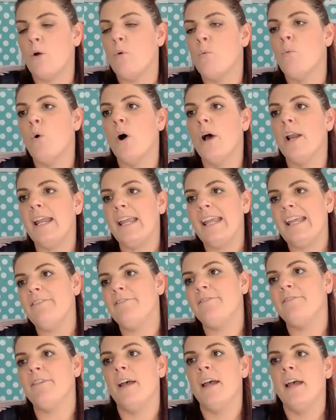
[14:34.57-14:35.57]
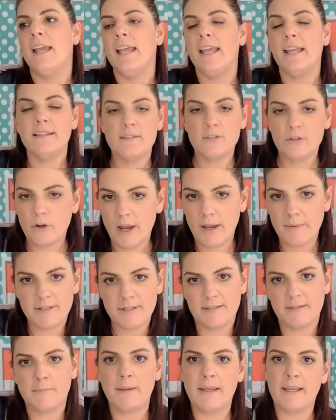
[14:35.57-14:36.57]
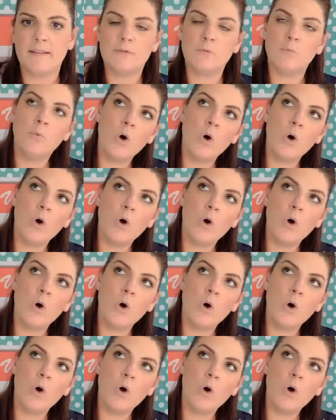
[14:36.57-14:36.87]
What if Instagram disappears?